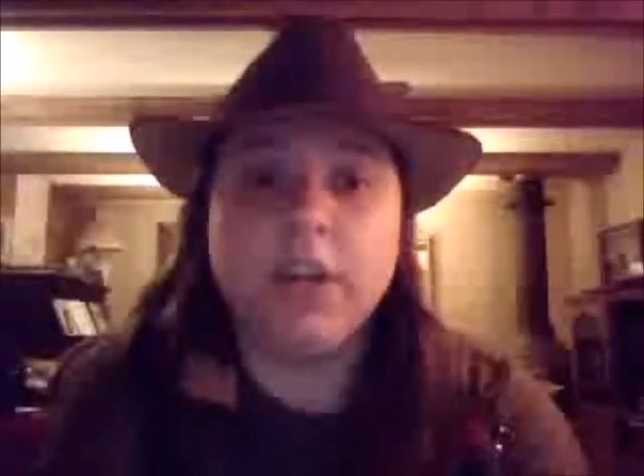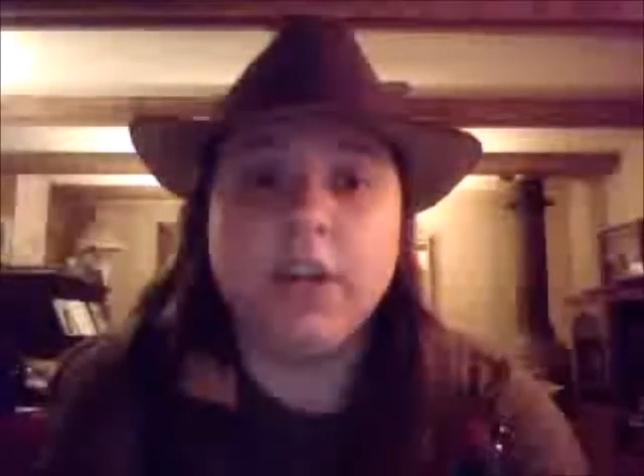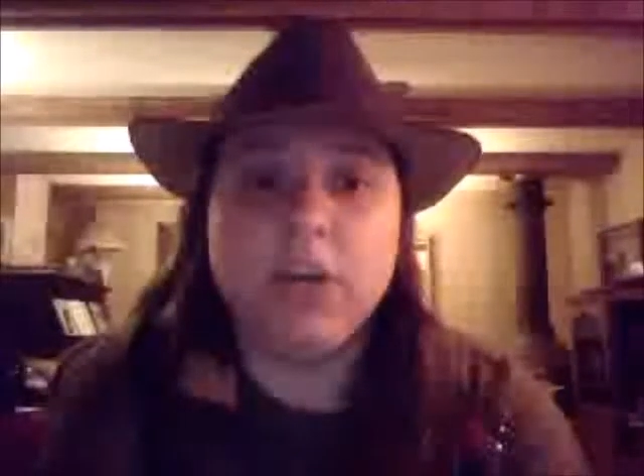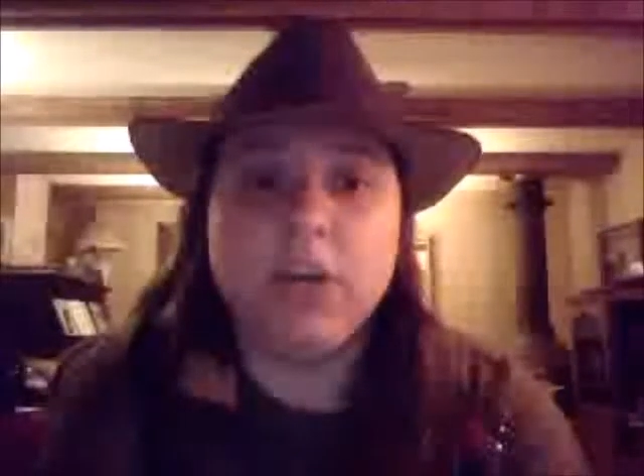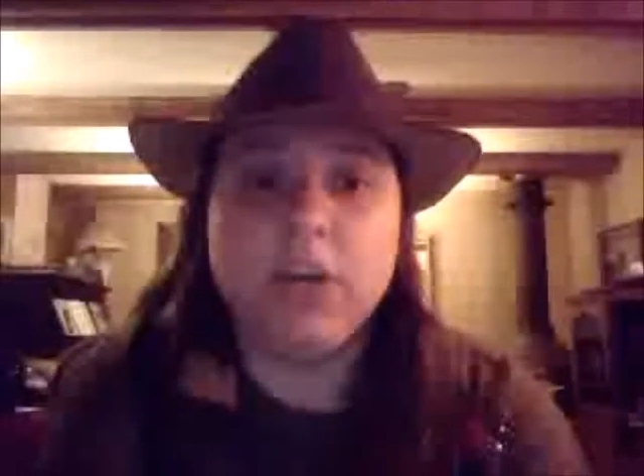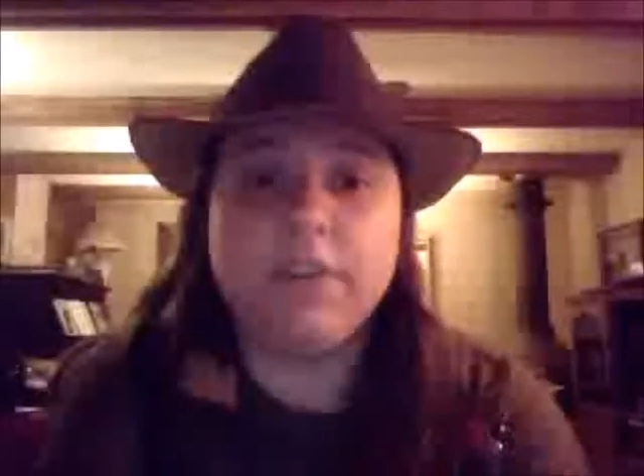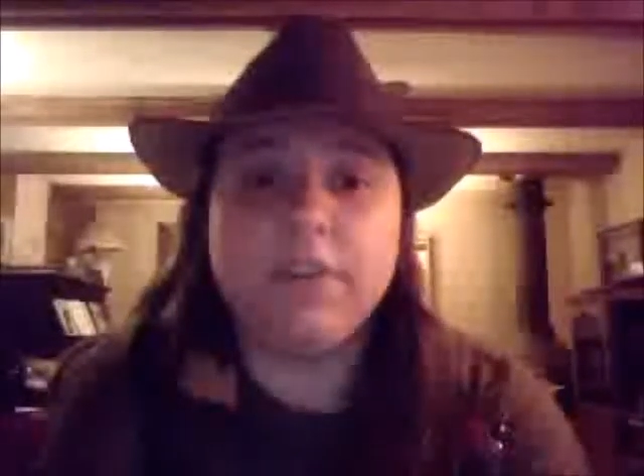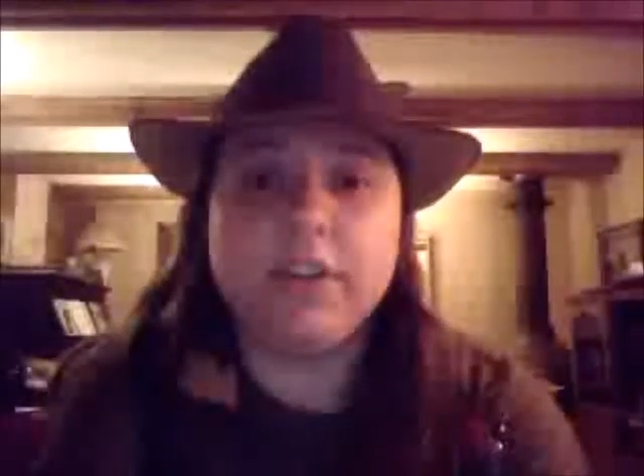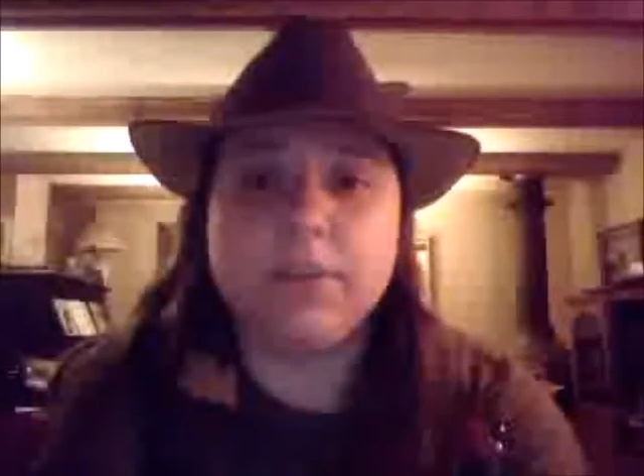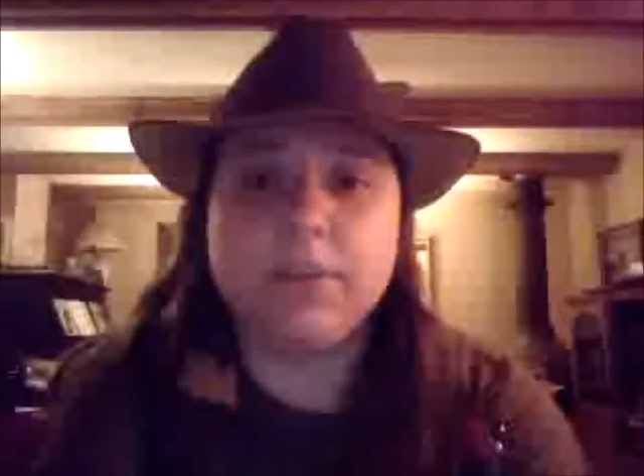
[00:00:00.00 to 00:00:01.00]
Warvik has
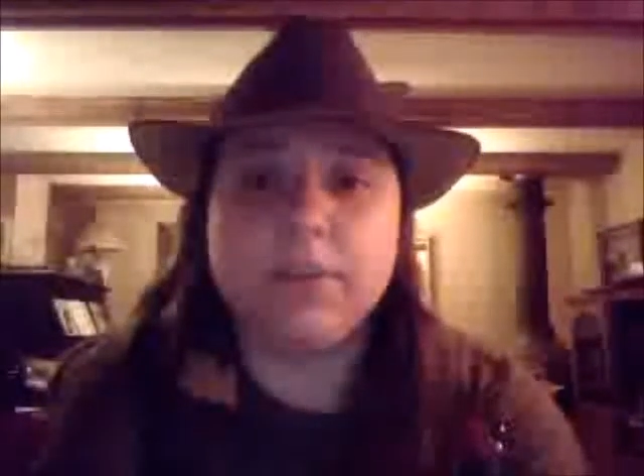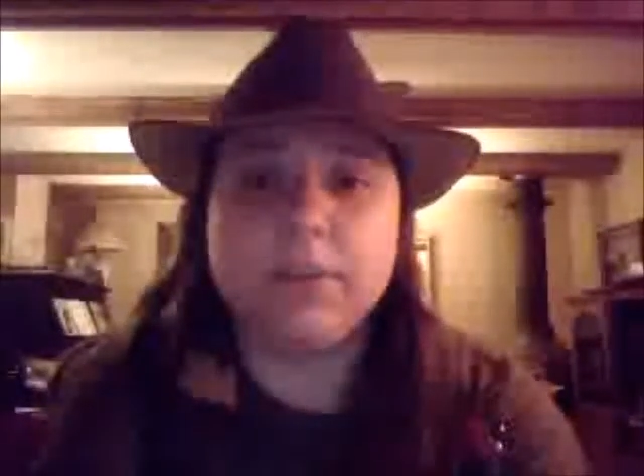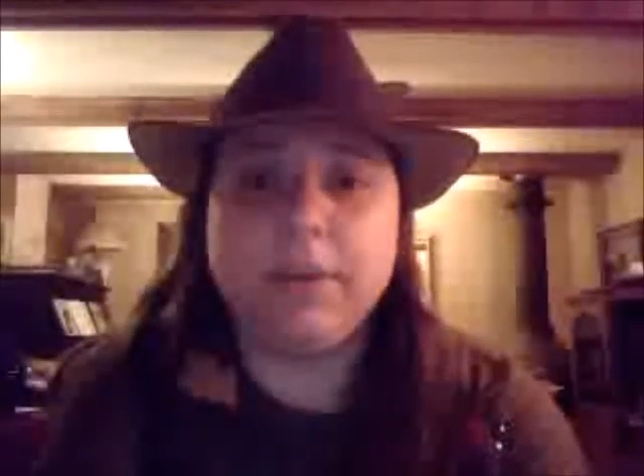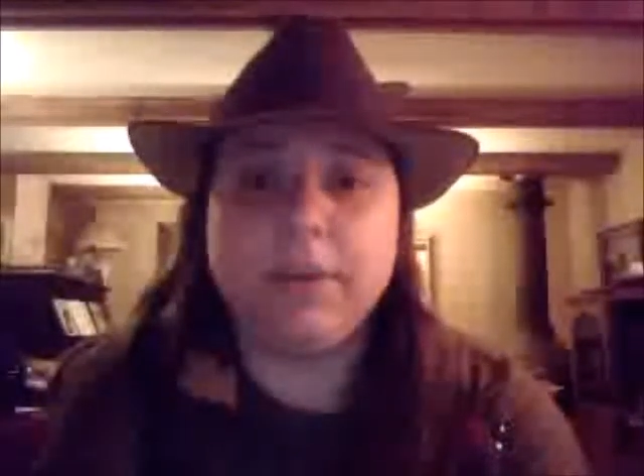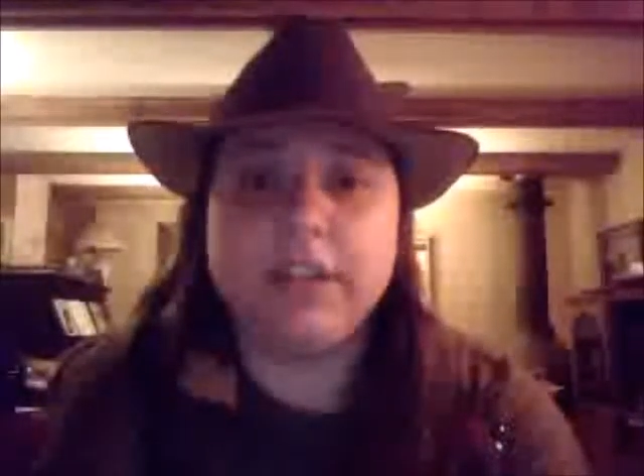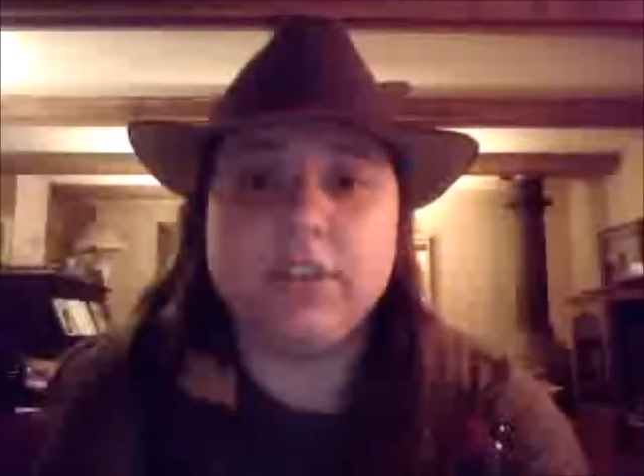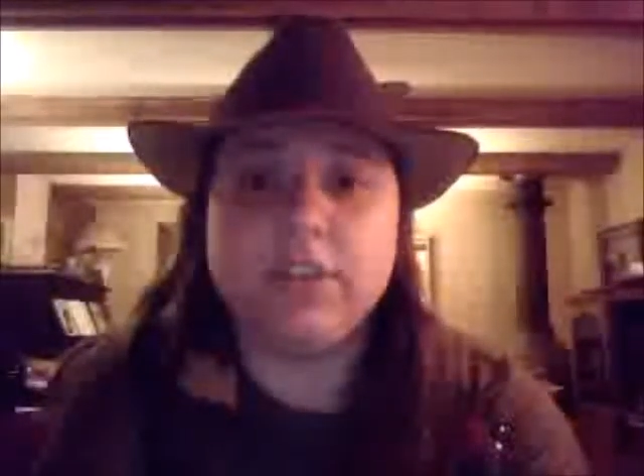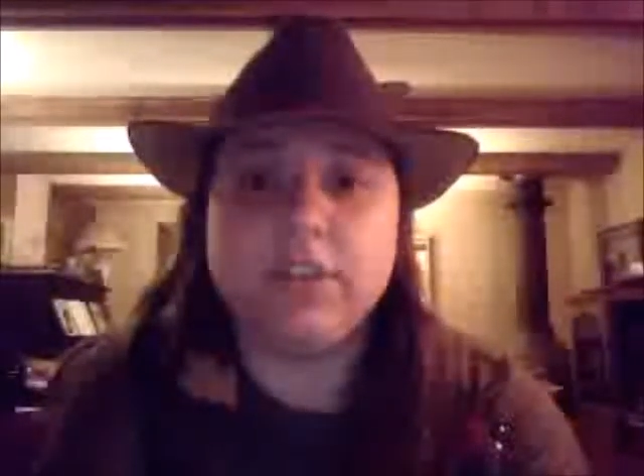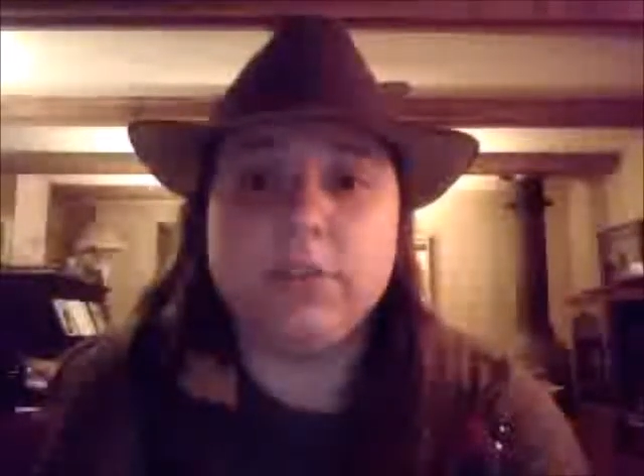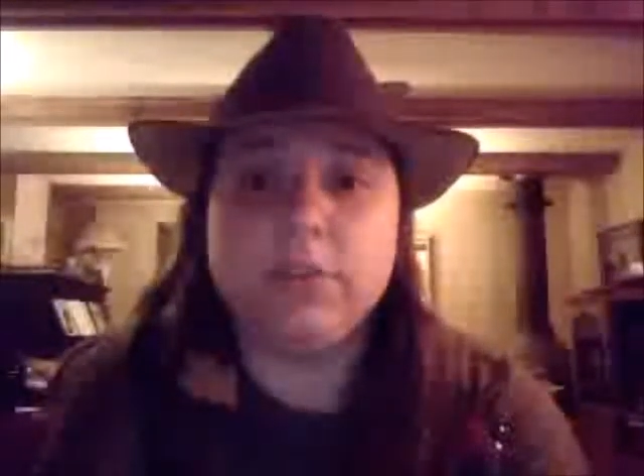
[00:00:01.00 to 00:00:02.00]
come to realize that the null
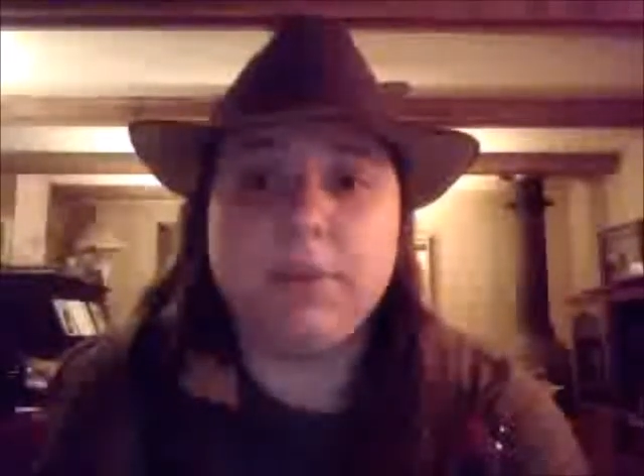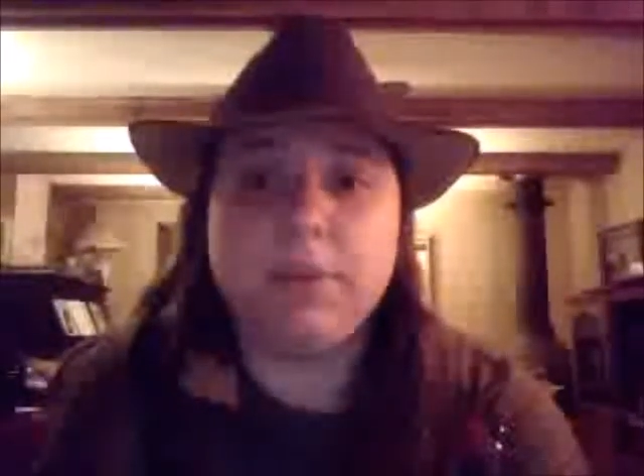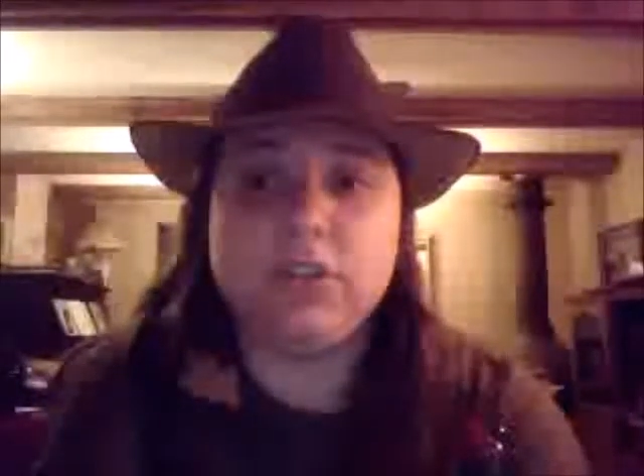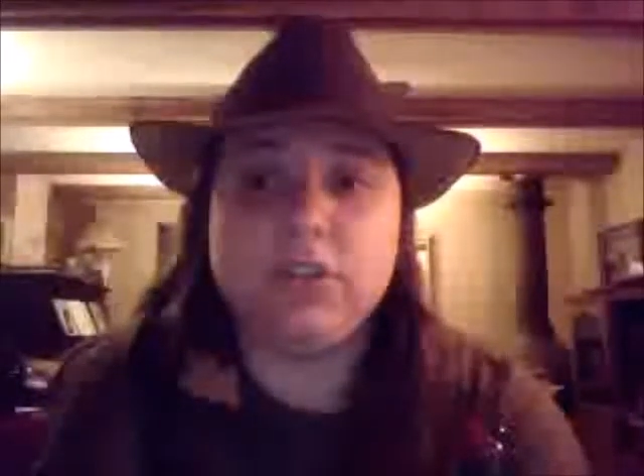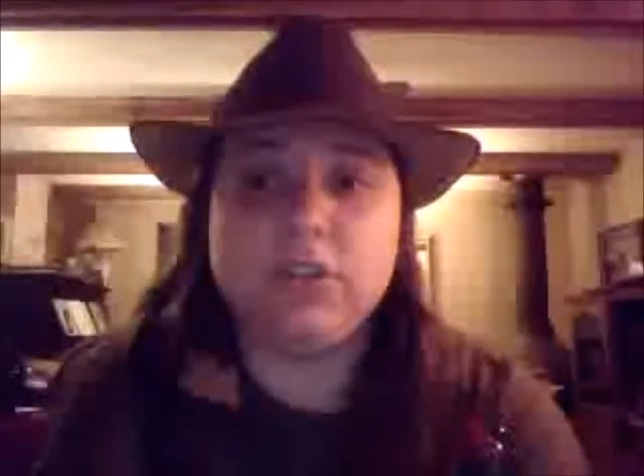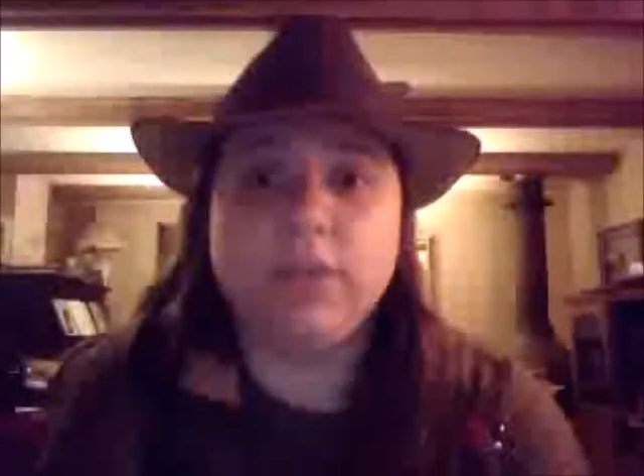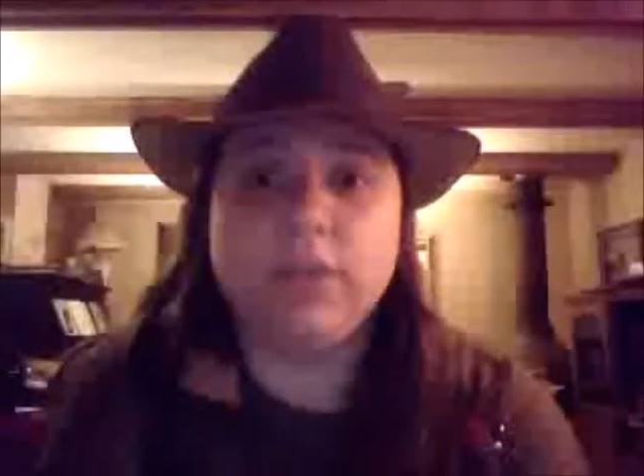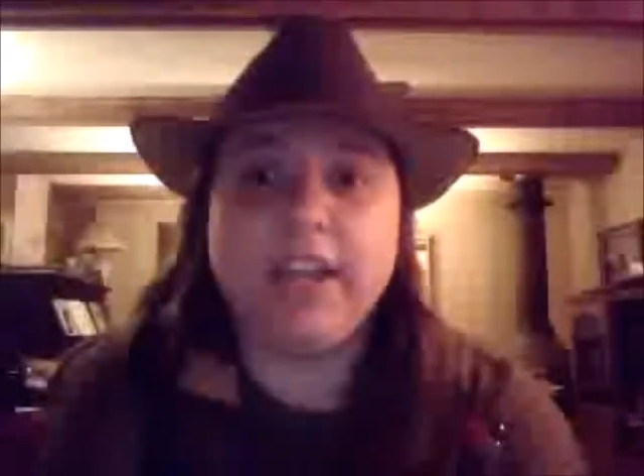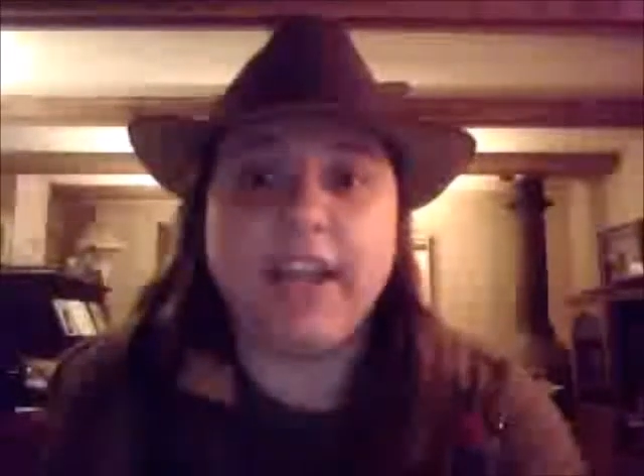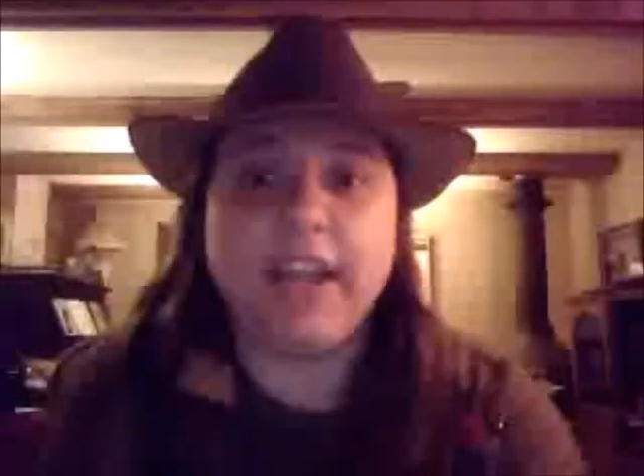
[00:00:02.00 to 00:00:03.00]
space is shrinking